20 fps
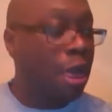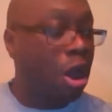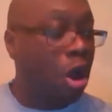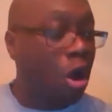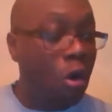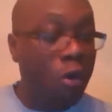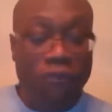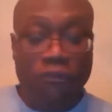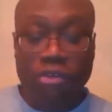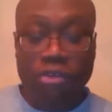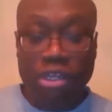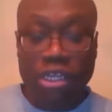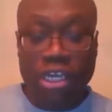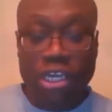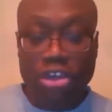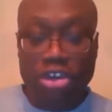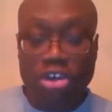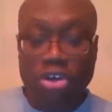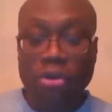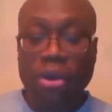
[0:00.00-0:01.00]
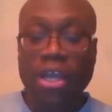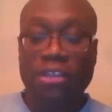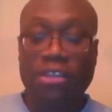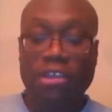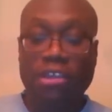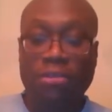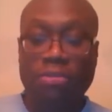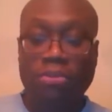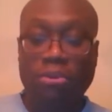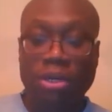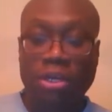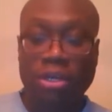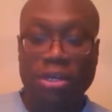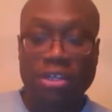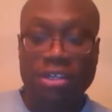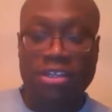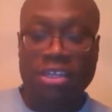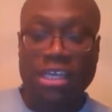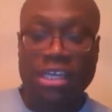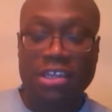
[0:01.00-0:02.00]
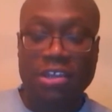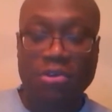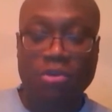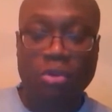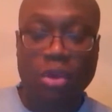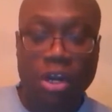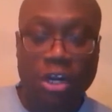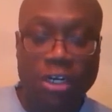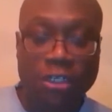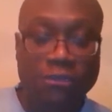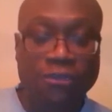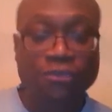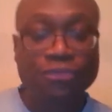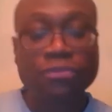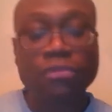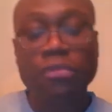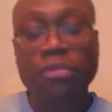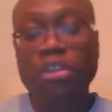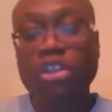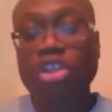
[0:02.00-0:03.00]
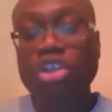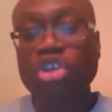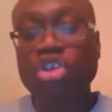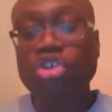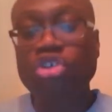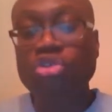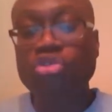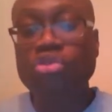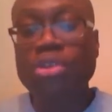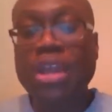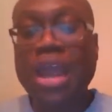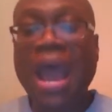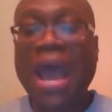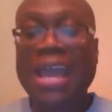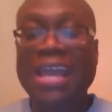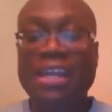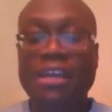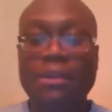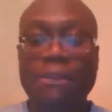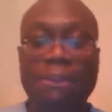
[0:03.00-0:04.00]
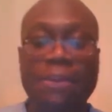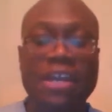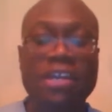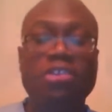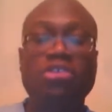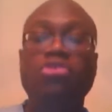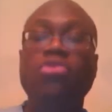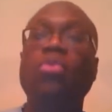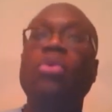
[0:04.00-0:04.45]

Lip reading: Hopefully you're at this point in the season where you're not in the pinch to